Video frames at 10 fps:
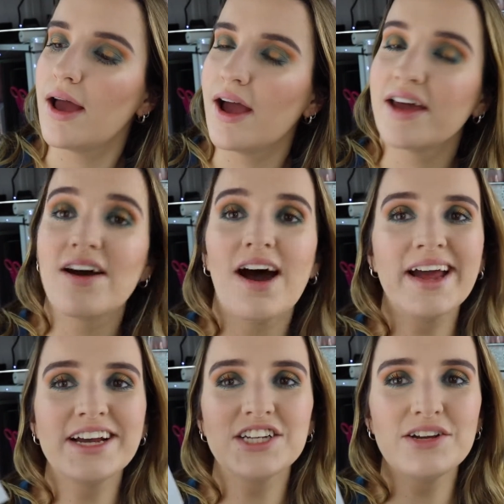And
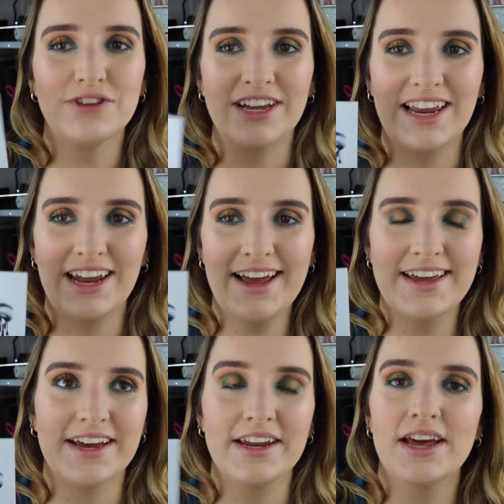I actually really
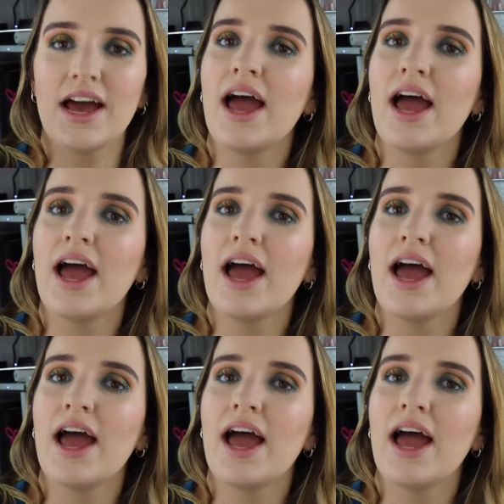like it.